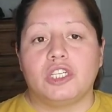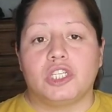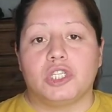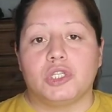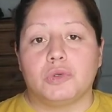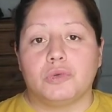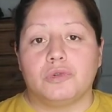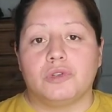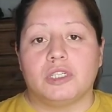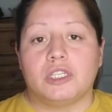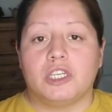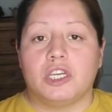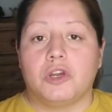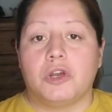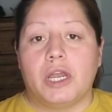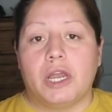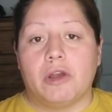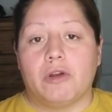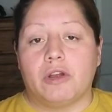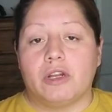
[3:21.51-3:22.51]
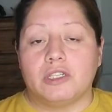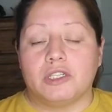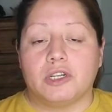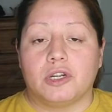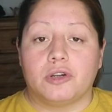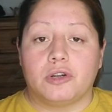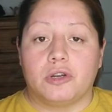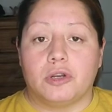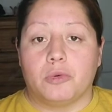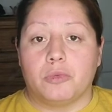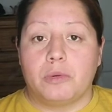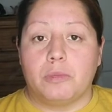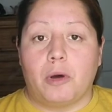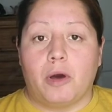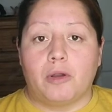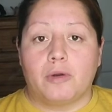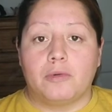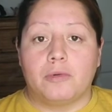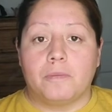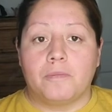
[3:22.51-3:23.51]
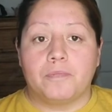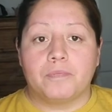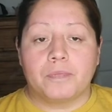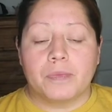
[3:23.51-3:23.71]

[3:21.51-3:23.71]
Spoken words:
Generals in your areas are going to remodel.